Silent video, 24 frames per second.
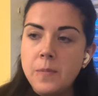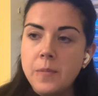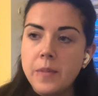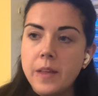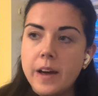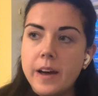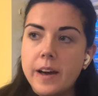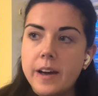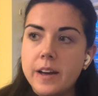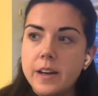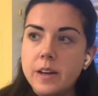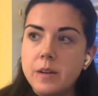
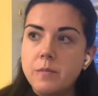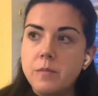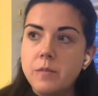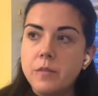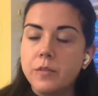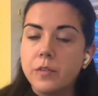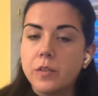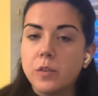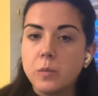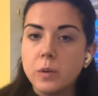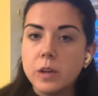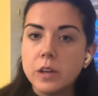And
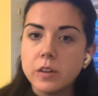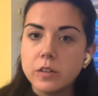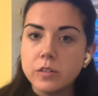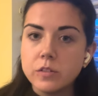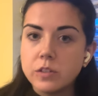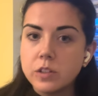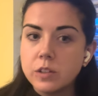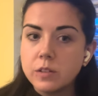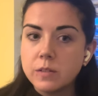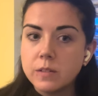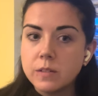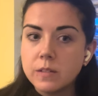for the weaker
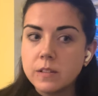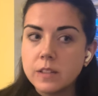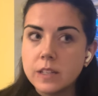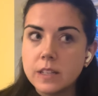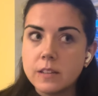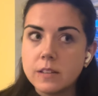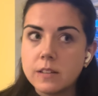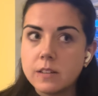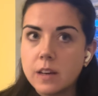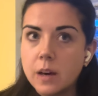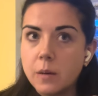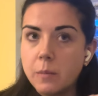students,
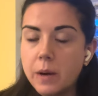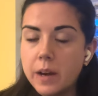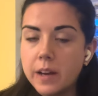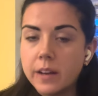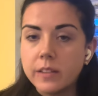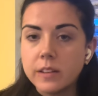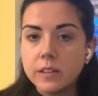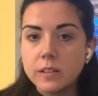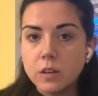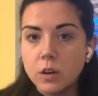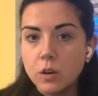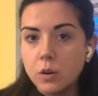it's a bank
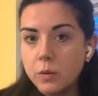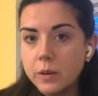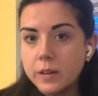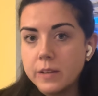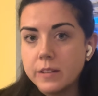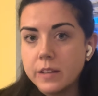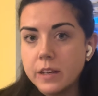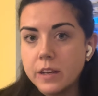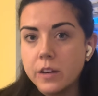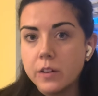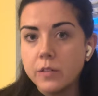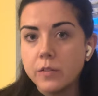that's always
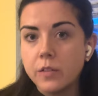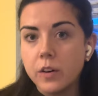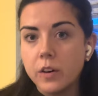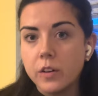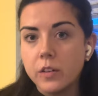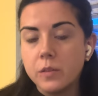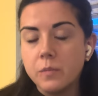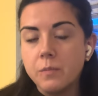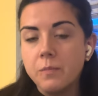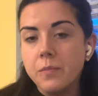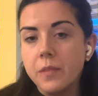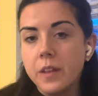there for
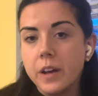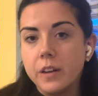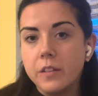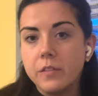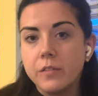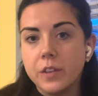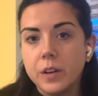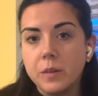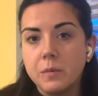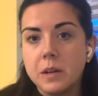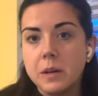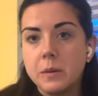them. And
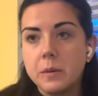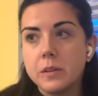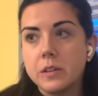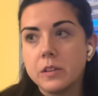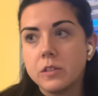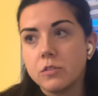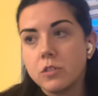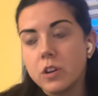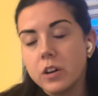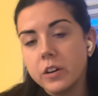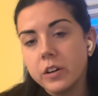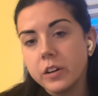for maybe the
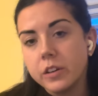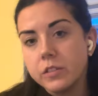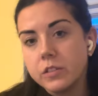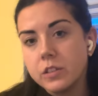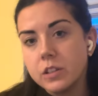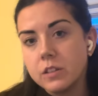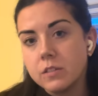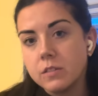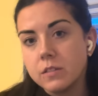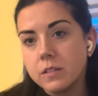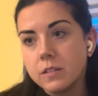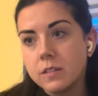stronger
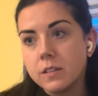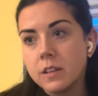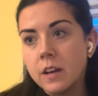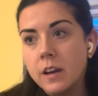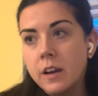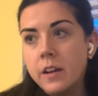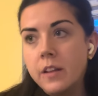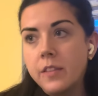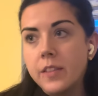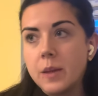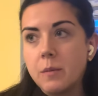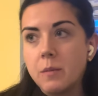students,
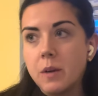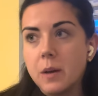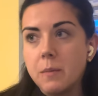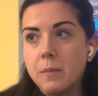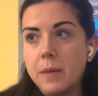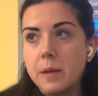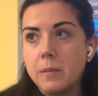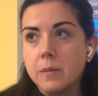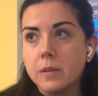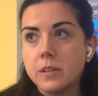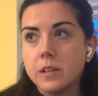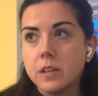they might be
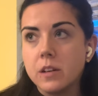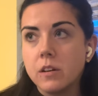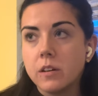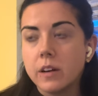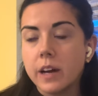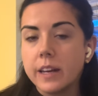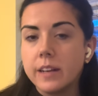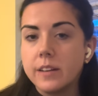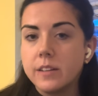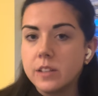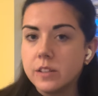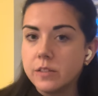able to look at
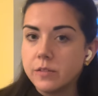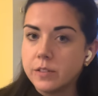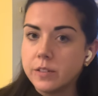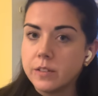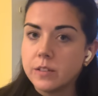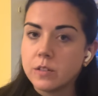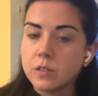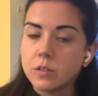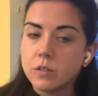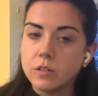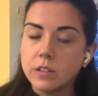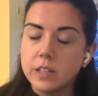a different
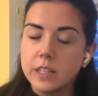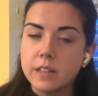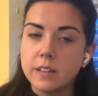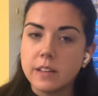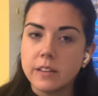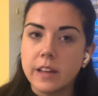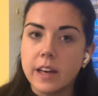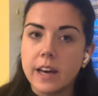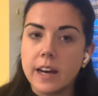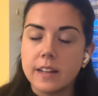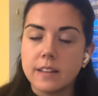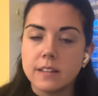story that they
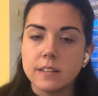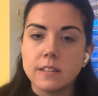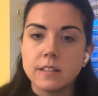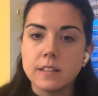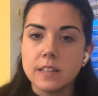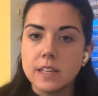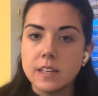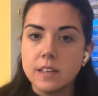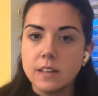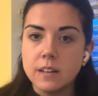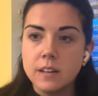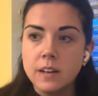hadn't
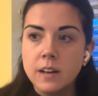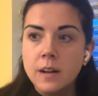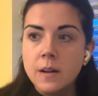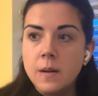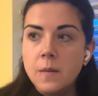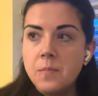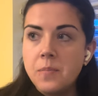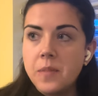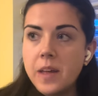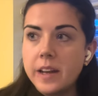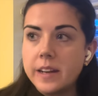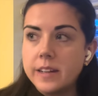seen.
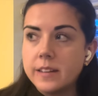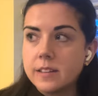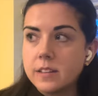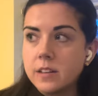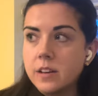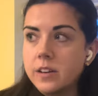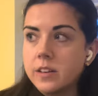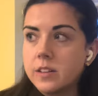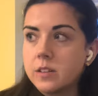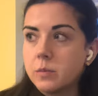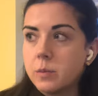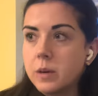And it's
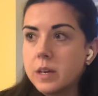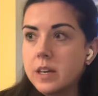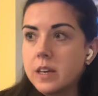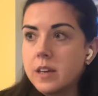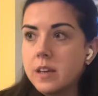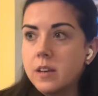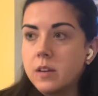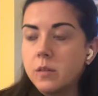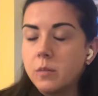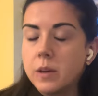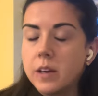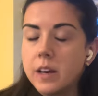nice
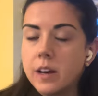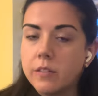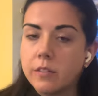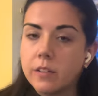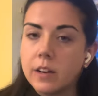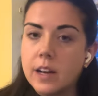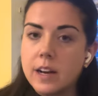way, we have